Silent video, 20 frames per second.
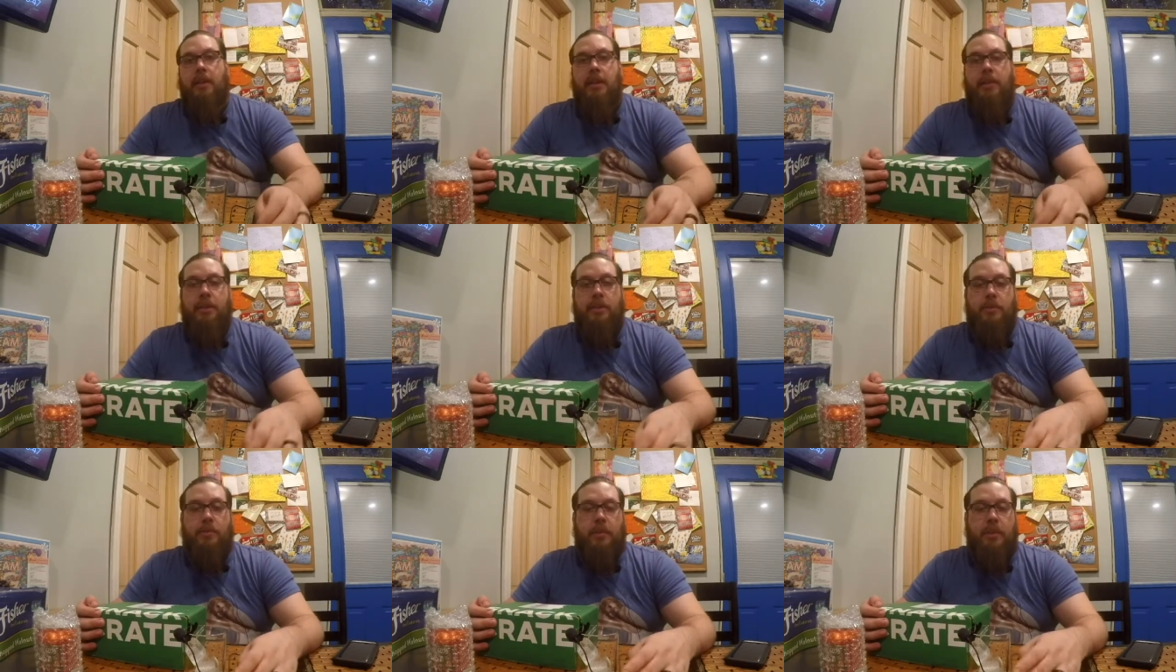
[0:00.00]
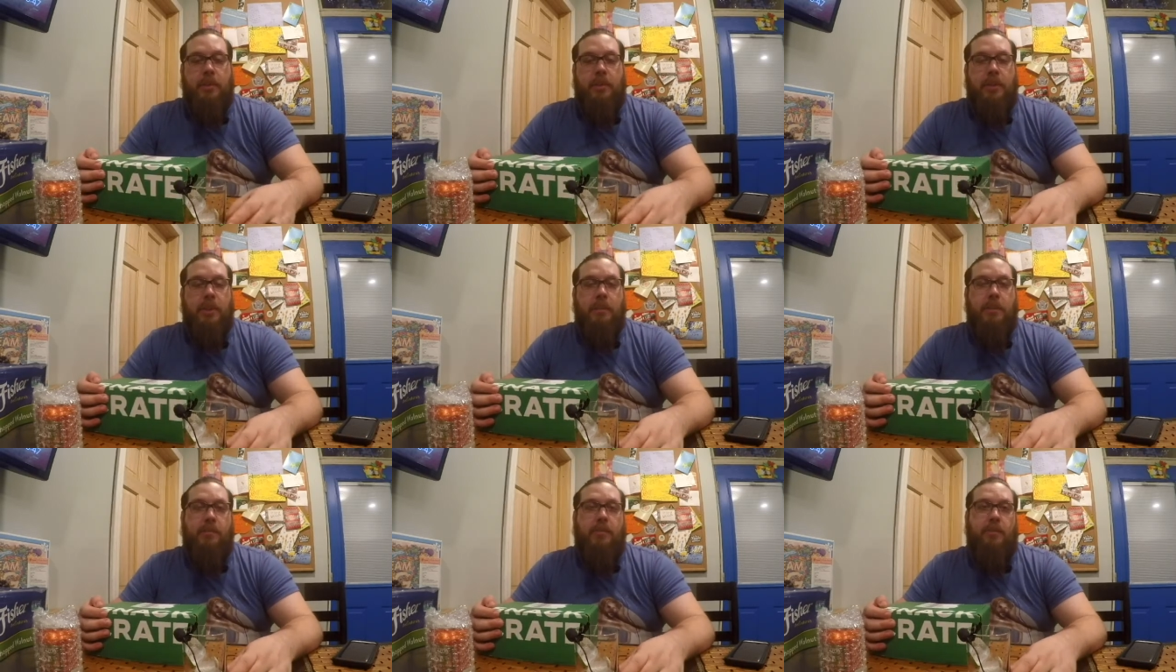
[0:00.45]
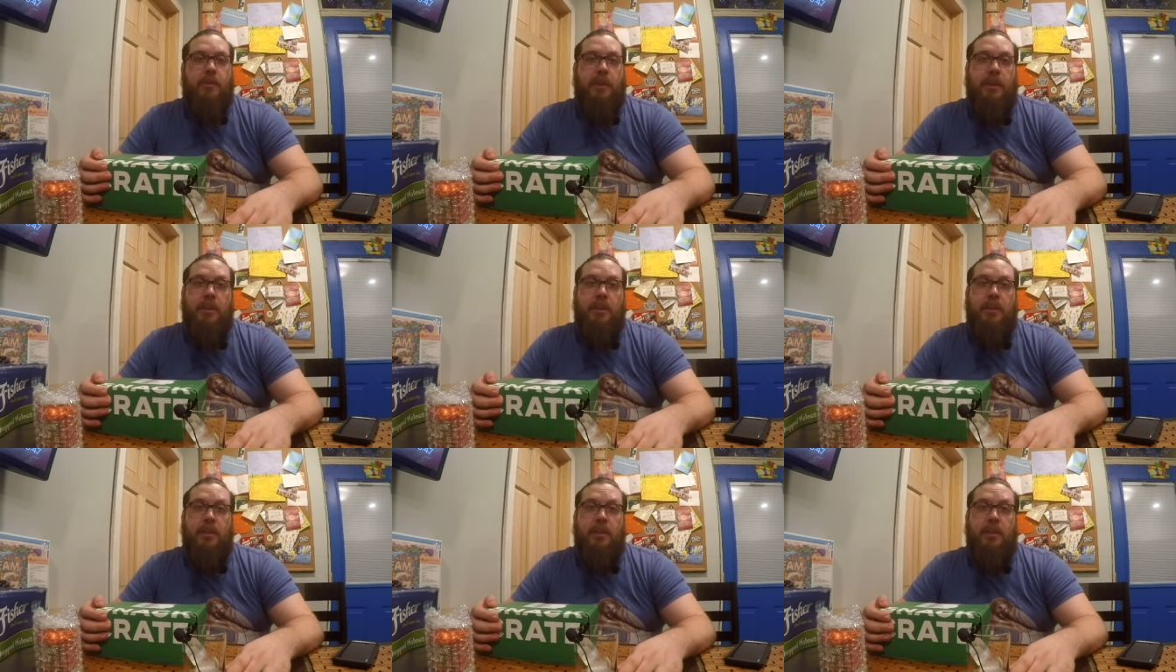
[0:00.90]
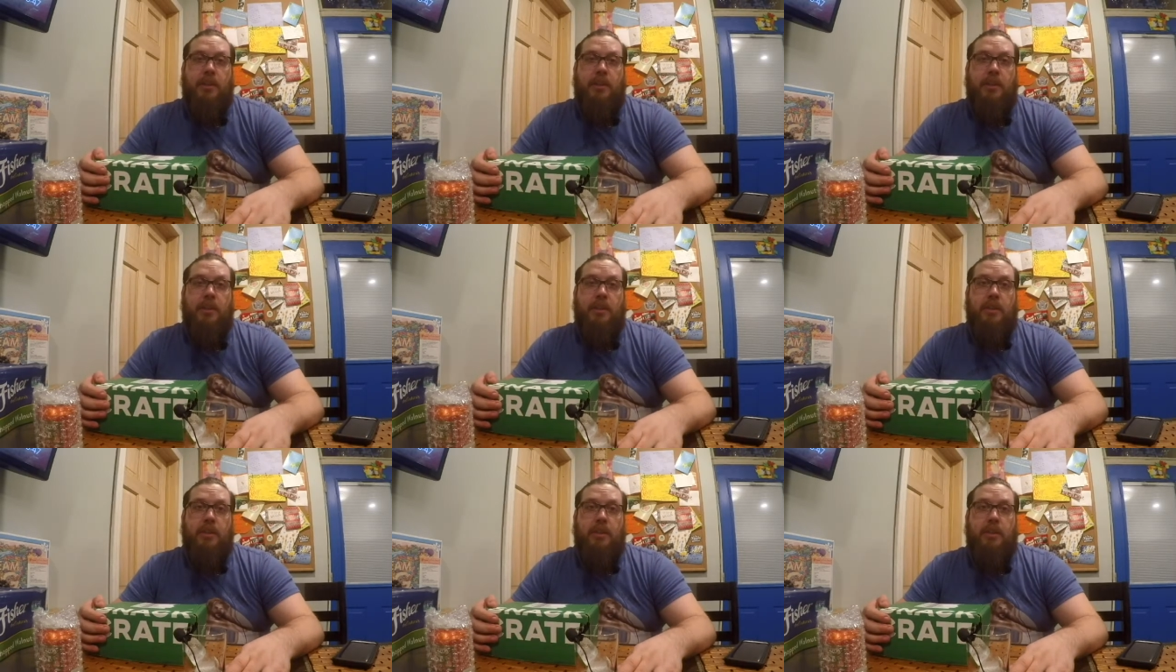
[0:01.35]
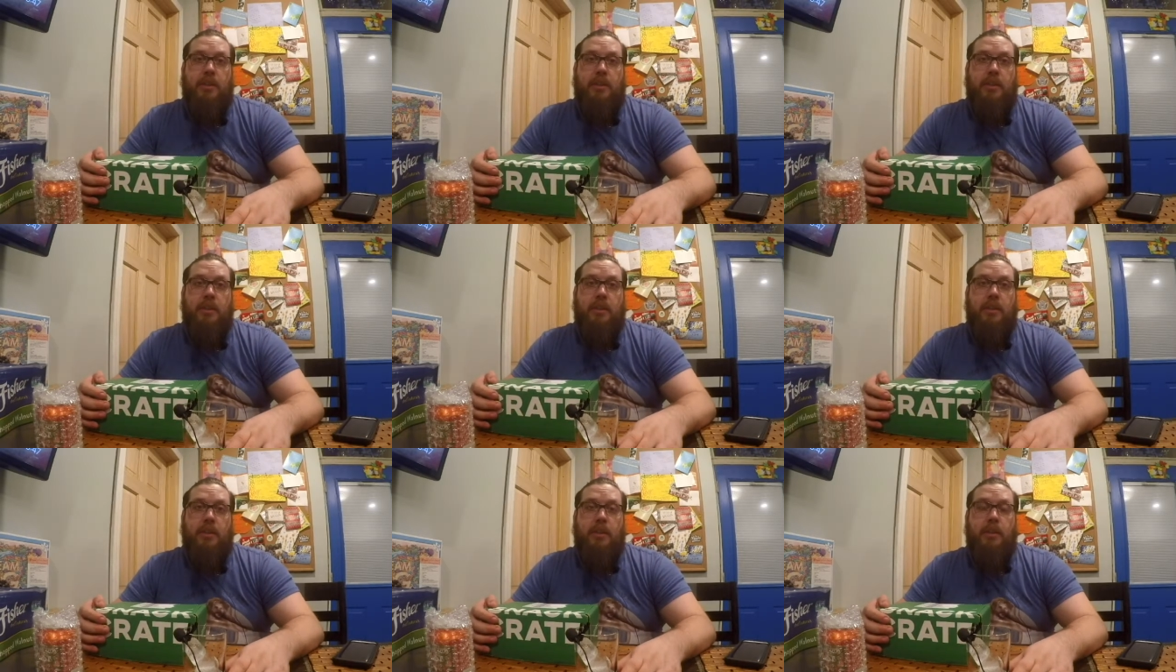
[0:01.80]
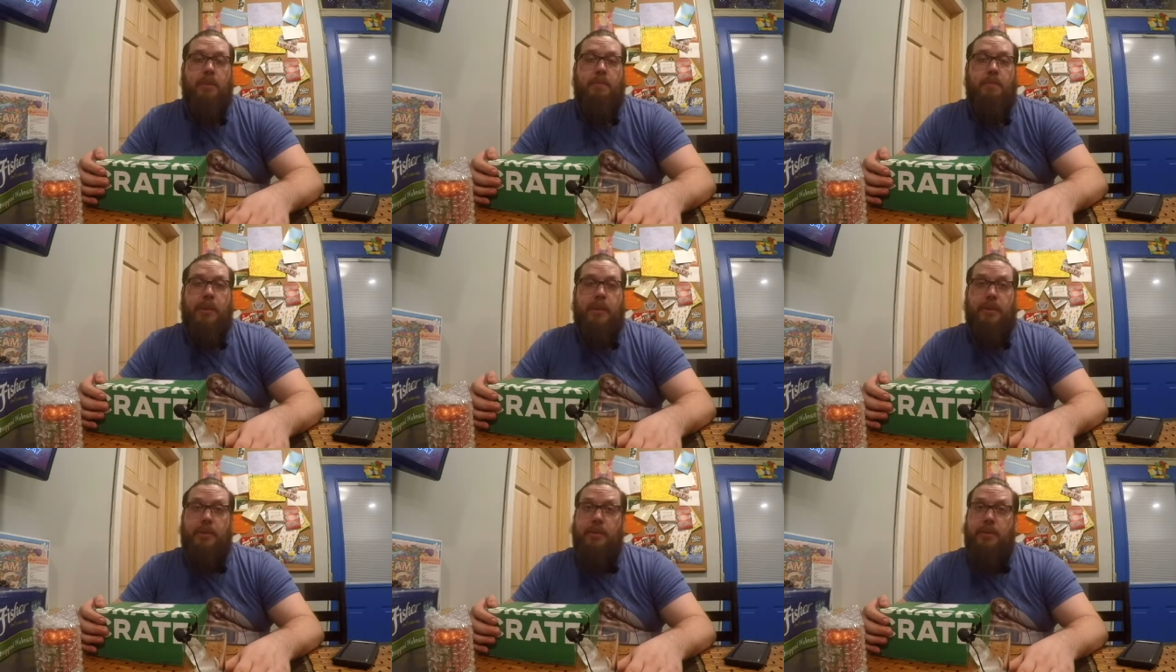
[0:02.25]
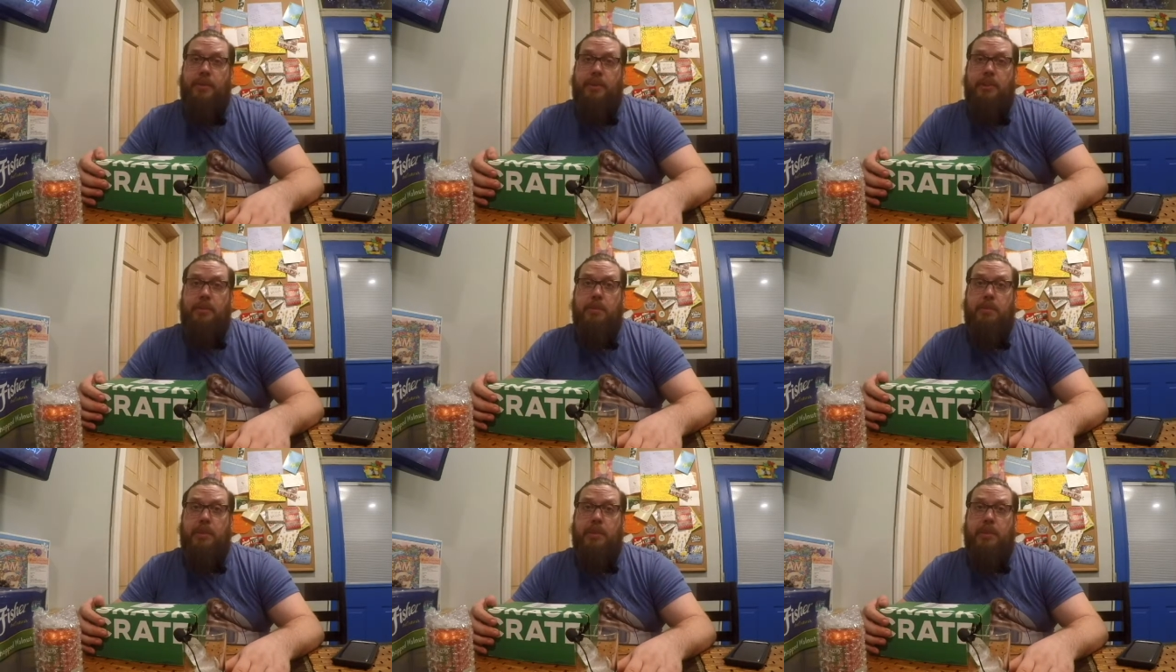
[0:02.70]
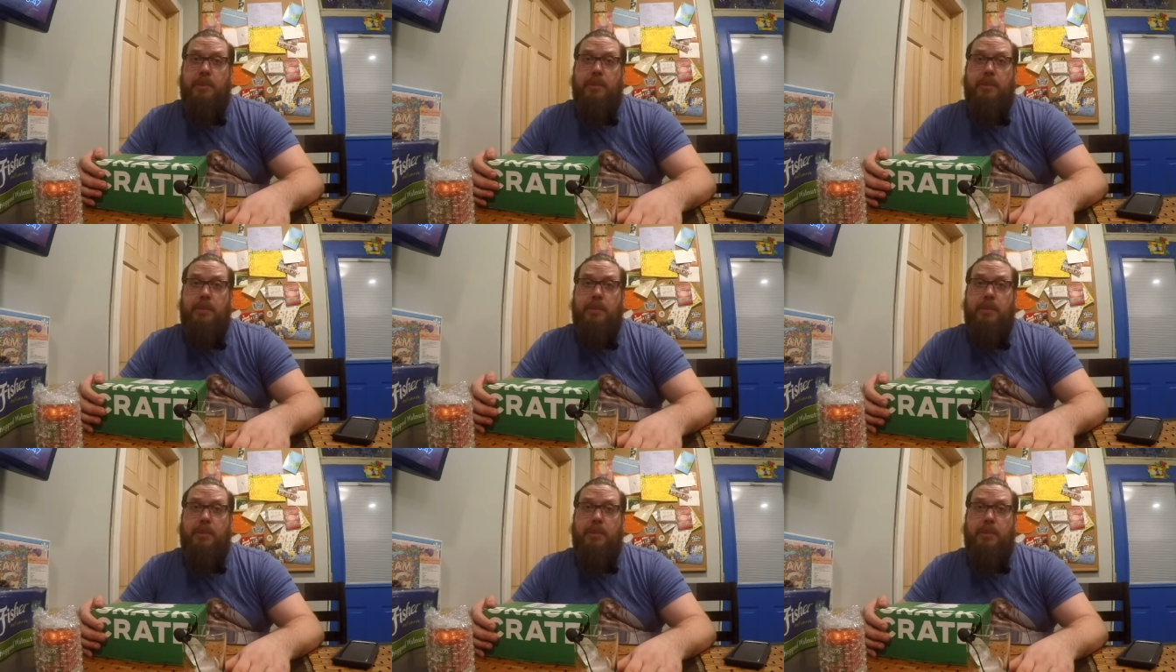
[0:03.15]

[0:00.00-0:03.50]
I just want to say before I get started, Merry Christmas.